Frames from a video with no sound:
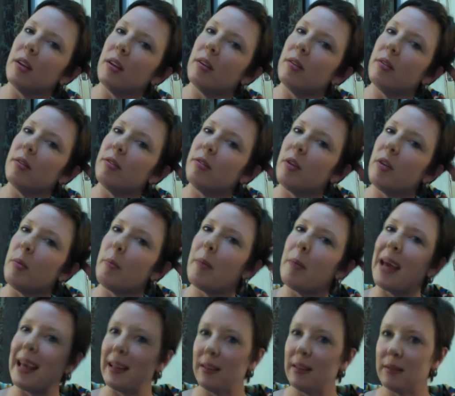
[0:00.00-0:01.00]
for
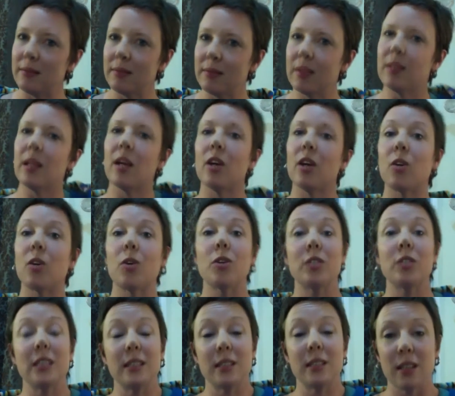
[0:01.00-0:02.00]
men,
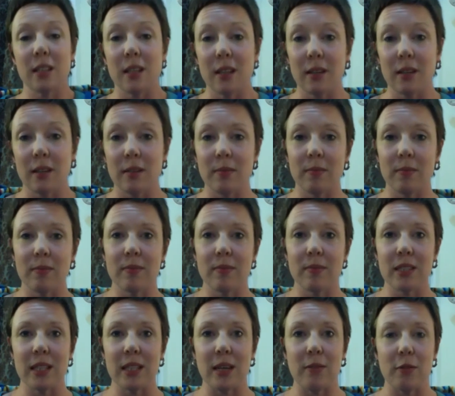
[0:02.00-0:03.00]
according to,
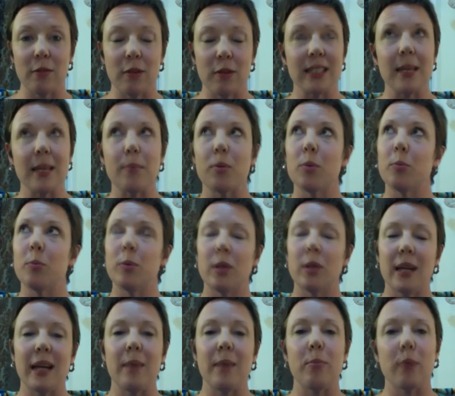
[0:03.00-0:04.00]
say, for example,
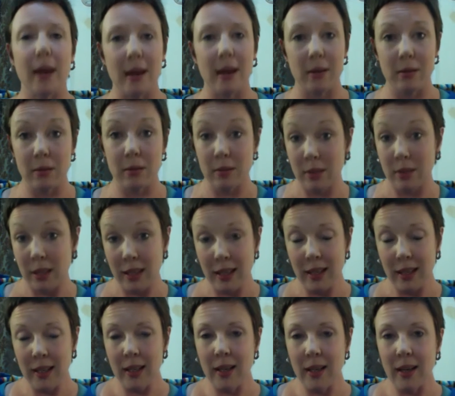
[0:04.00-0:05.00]
Brené Brown,
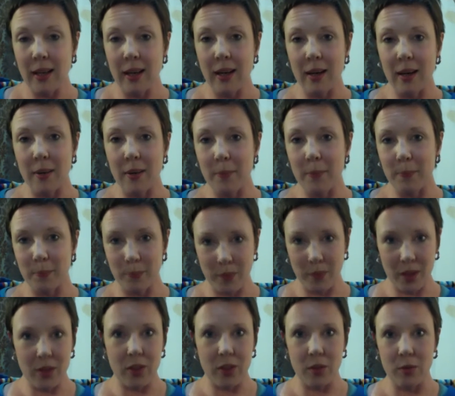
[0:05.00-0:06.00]

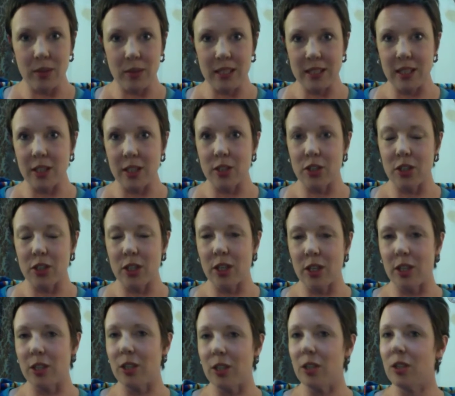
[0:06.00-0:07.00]
the
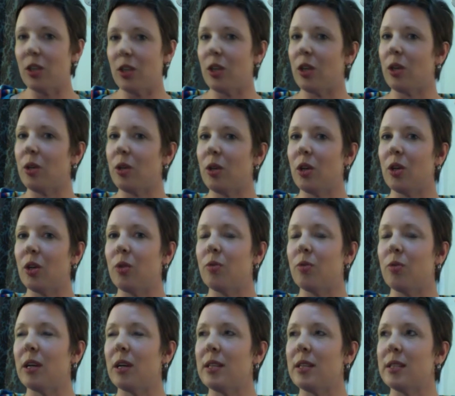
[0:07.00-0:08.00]
researcher who
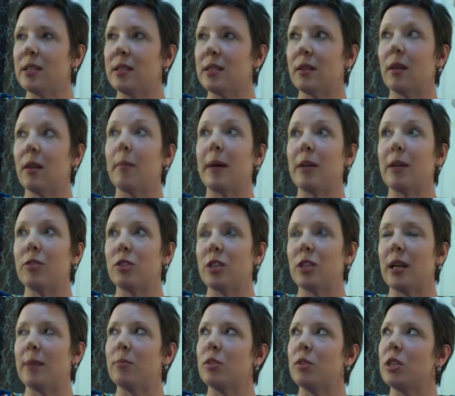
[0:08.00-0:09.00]
writes about
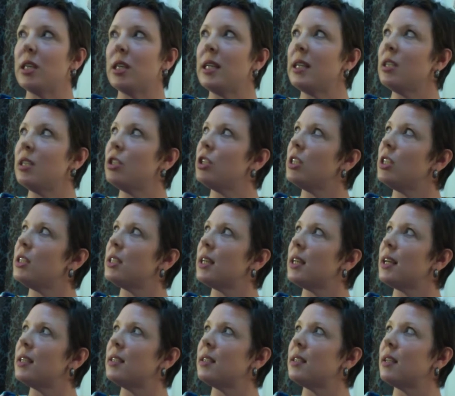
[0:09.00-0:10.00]
shame. She
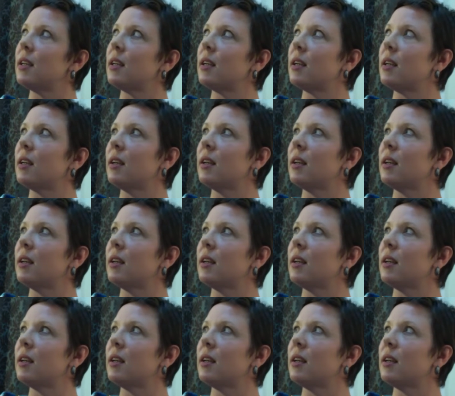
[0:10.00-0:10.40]
says that